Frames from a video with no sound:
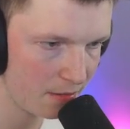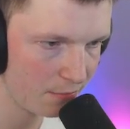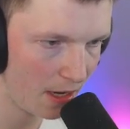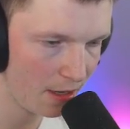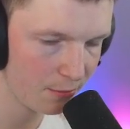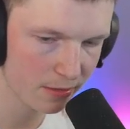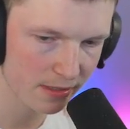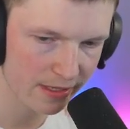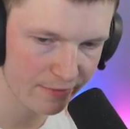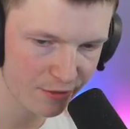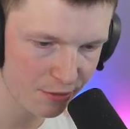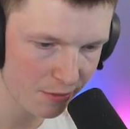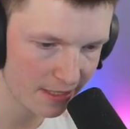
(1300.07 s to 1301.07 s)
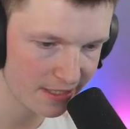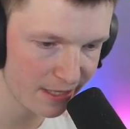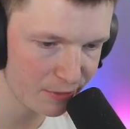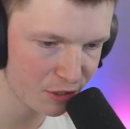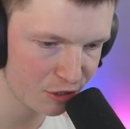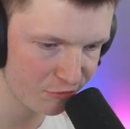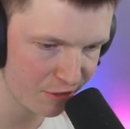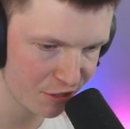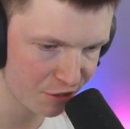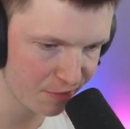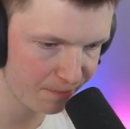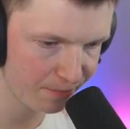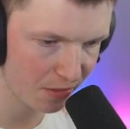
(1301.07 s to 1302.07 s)
I will give you a
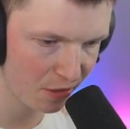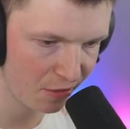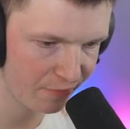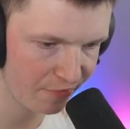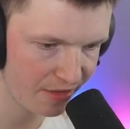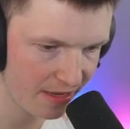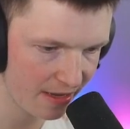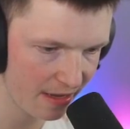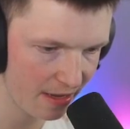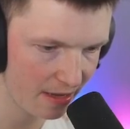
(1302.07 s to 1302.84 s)
demonstration of the